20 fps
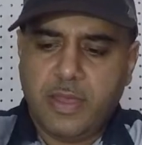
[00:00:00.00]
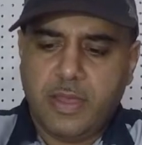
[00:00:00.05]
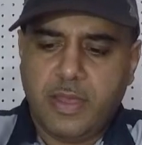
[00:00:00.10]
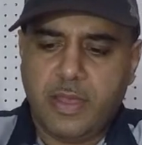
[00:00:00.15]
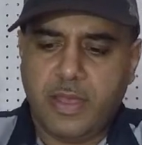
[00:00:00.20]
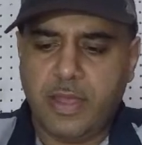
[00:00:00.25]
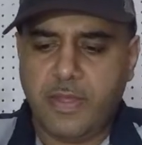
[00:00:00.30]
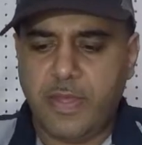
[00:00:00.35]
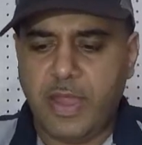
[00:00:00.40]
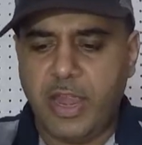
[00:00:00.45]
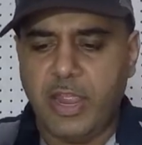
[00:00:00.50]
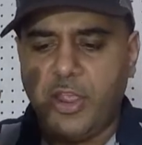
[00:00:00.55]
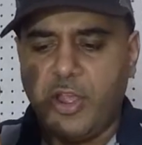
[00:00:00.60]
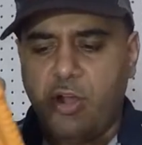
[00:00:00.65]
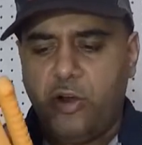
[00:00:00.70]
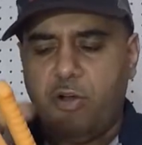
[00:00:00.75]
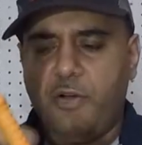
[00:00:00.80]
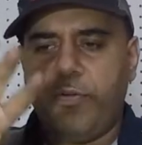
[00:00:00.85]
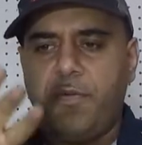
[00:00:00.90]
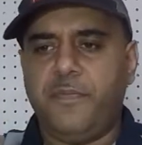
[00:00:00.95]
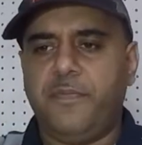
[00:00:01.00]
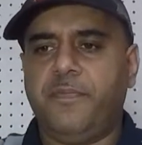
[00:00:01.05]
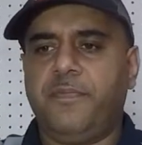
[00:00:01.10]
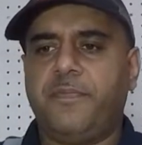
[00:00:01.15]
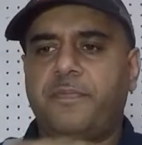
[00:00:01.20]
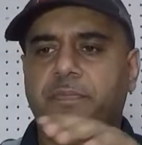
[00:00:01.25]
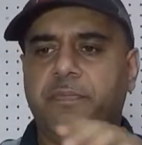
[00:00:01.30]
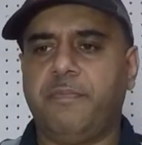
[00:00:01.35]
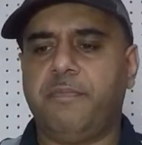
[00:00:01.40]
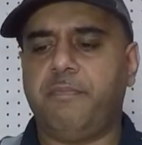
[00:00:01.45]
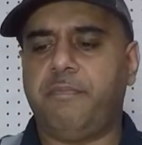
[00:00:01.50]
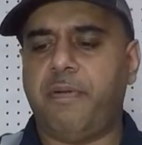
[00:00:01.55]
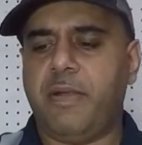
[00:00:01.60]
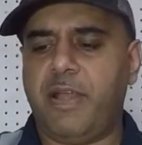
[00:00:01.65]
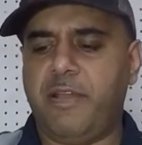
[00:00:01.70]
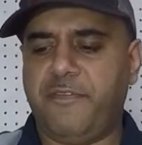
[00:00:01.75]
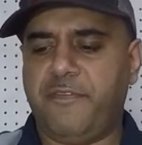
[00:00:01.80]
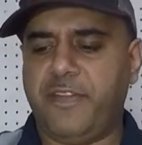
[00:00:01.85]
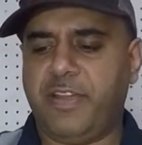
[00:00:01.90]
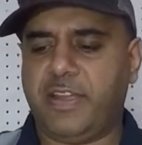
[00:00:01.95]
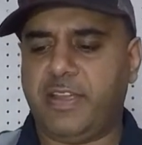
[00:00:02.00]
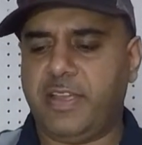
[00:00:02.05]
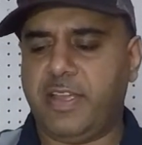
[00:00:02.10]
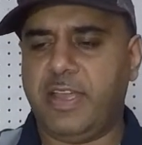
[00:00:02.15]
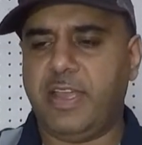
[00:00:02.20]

and there you go. Perfect.